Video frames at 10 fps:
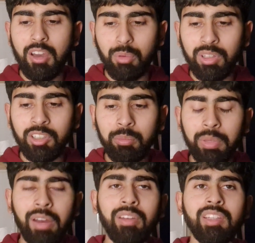When
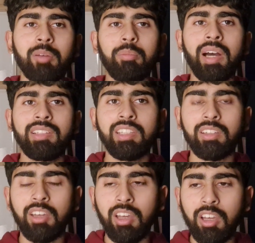comparing their batting,
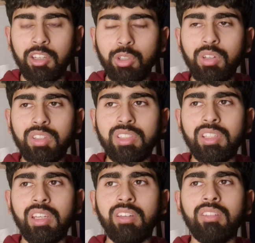you would have
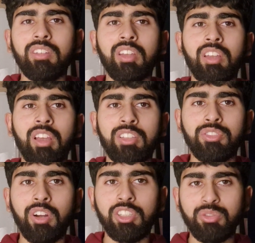seen, as
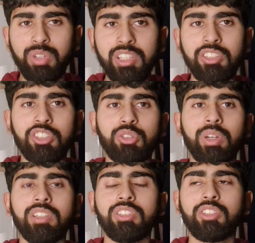far as recent
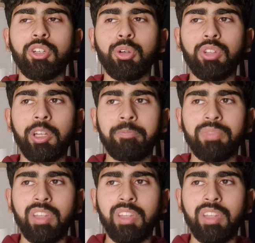trends go, that